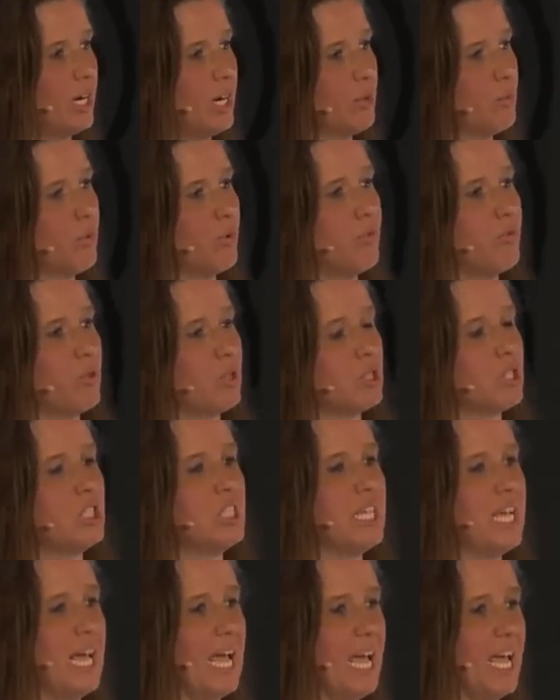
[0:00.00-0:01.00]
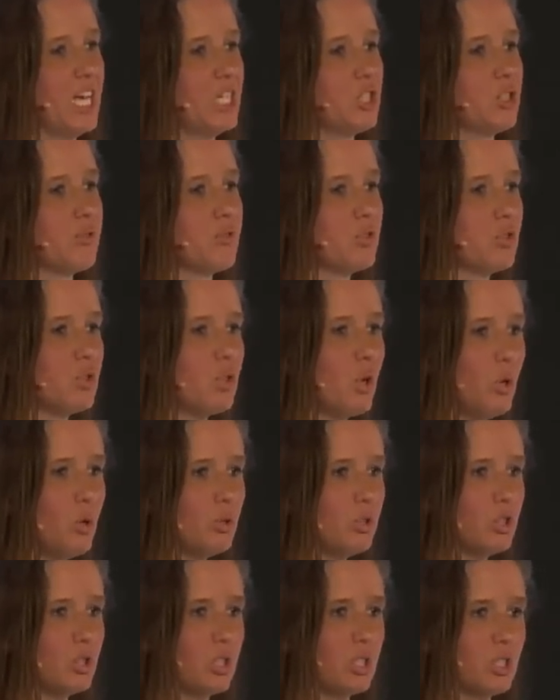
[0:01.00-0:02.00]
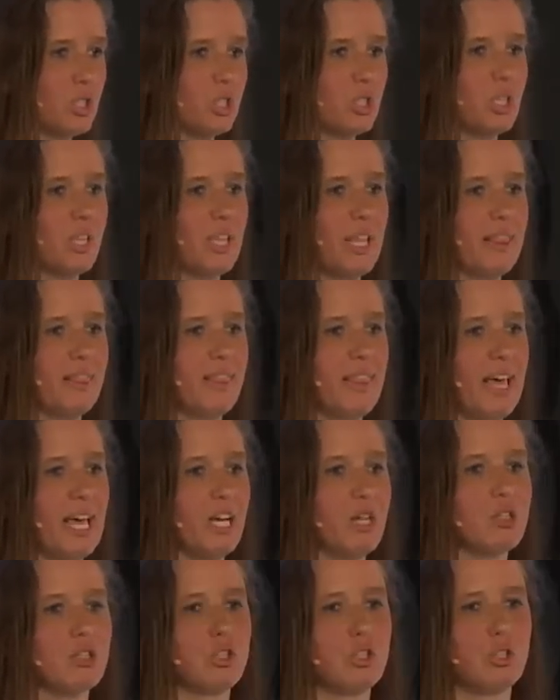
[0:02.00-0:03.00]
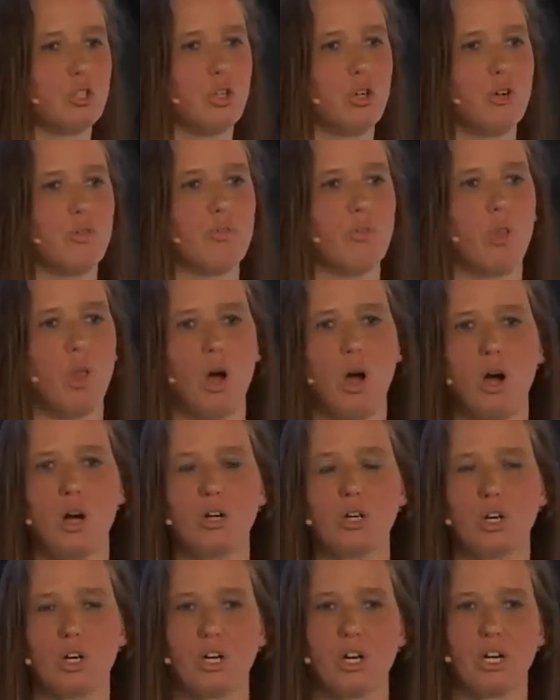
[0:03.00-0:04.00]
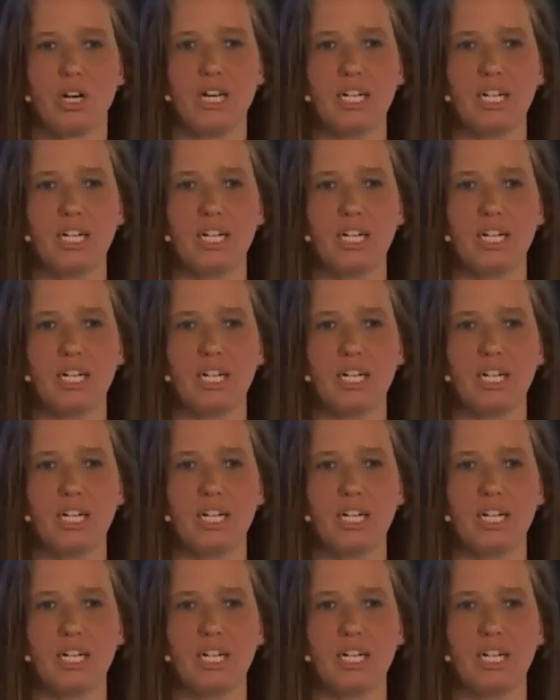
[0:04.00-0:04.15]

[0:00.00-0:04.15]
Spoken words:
reverse the age of soldiers so that they could serve longer